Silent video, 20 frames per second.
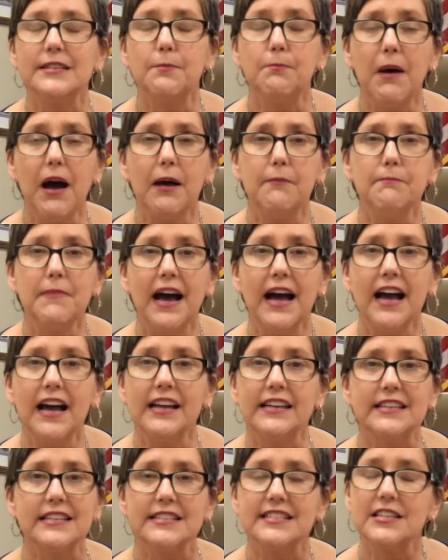to pop
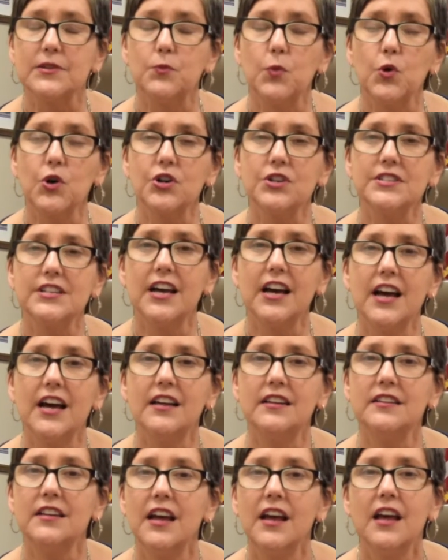by and get some work
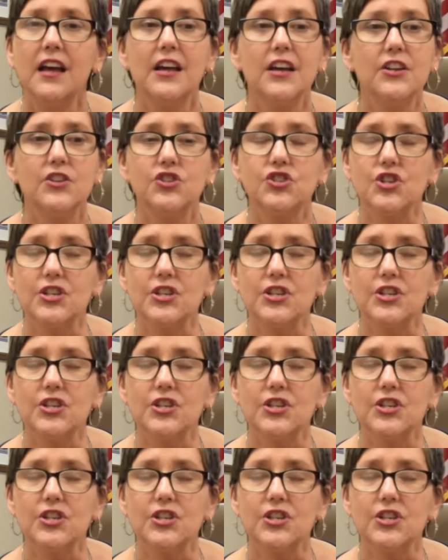done,